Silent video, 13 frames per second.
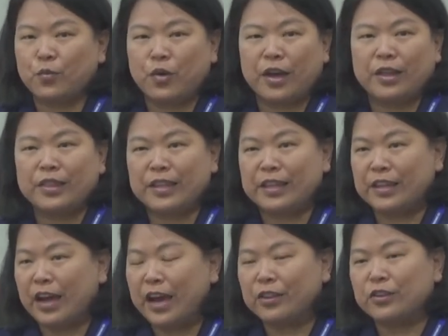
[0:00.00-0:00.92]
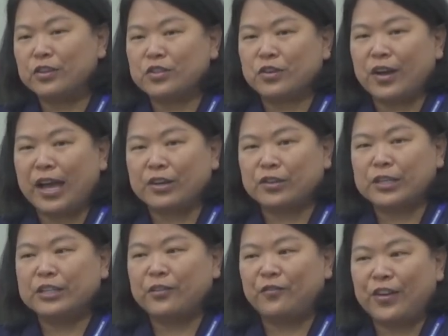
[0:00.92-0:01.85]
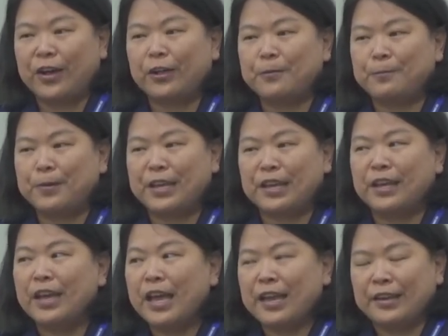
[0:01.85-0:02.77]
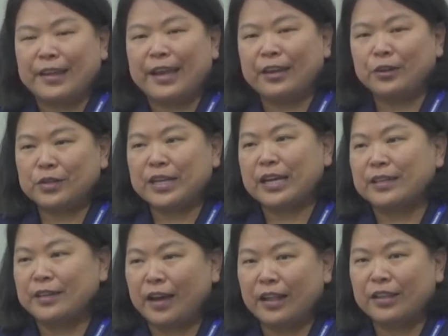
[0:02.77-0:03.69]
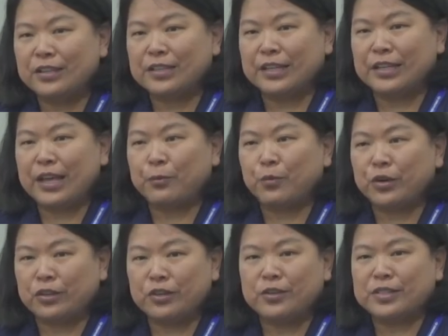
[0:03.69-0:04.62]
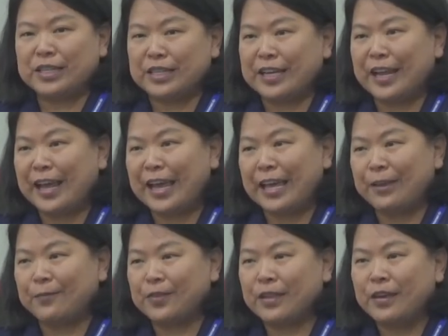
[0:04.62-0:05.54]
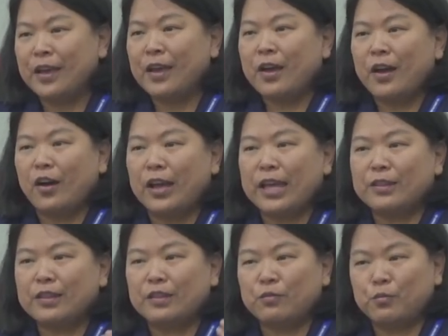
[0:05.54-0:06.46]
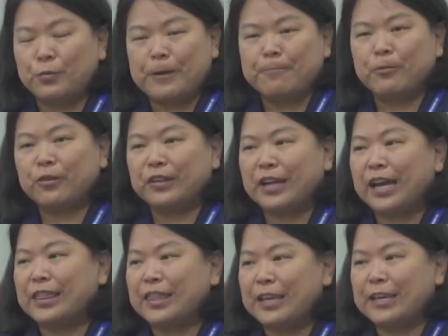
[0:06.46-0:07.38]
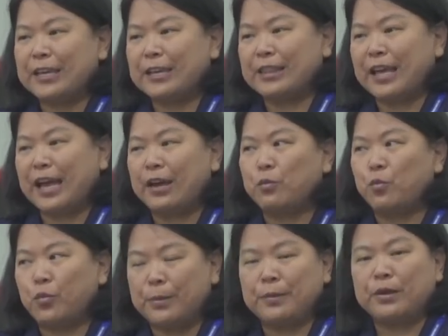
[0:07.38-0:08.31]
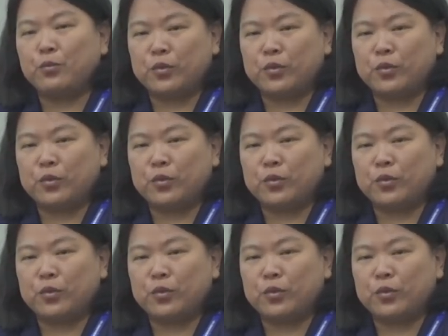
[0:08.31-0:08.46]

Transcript: And then others are actually developing nanotechnology that we're using today. And people are not thinking that women